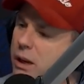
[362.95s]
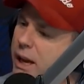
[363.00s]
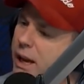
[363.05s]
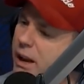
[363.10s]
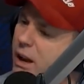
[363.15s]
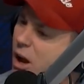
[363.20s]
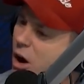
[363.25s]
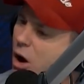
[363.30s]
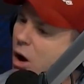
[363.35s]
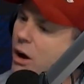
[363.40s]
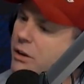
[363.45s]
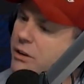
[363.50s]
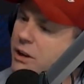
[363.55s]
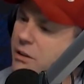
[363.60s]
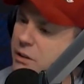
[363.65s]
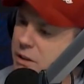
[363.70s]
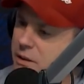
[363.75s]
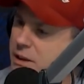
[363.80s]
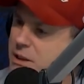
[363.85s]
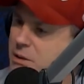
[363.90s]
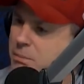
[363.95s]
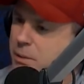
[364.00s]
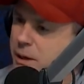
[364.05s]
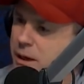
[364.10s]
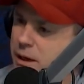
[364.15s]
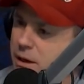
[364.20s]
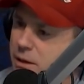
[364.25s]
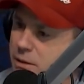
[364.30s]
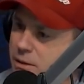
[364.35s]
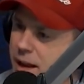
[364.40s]
I don't think there's a big
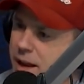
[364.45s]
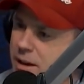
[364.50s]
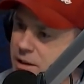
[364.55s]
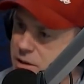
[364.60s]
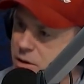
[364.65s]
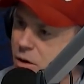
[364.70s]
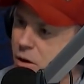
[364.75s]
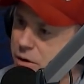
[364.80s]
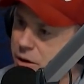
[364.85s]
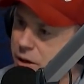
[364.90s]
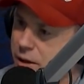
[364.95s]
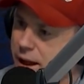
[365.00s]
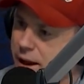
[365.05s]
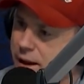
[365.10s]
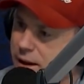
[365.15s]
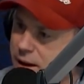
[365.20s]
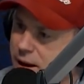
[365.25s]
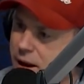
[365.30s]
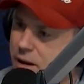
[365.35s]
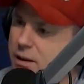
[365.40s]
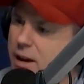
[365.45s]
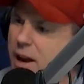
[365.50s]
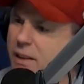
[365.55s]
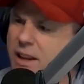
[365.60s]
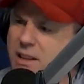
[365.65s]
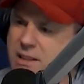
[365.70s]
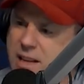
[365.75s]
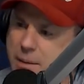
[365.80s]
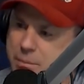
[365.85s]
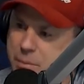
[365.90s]
downside to that. Okay, that's
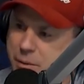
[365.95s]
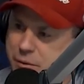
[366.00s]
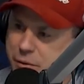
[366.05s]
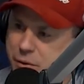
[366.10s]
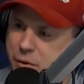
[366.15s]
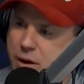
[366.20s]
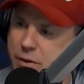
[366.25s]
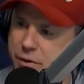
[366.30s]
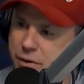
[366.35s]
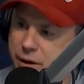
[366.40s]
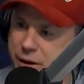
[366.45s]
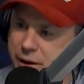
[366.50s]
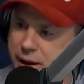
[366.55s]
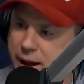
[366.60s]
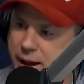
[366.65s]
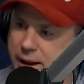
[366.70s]
happened forever and a day.